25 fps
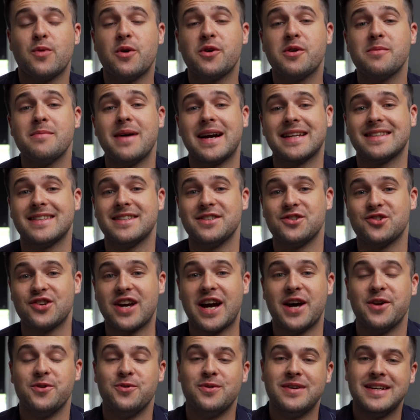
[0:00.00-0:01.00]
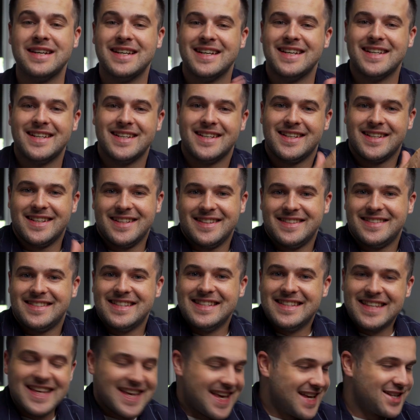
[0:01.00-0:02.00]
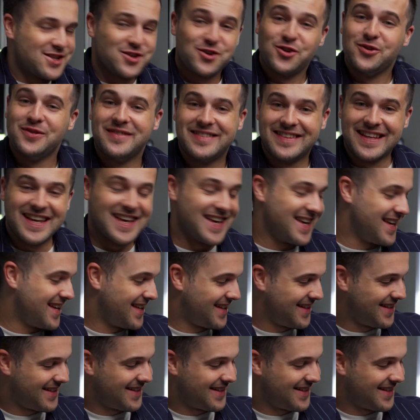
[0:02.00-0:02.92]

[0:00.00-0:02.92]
Welcome back to the channel. Today is a good day.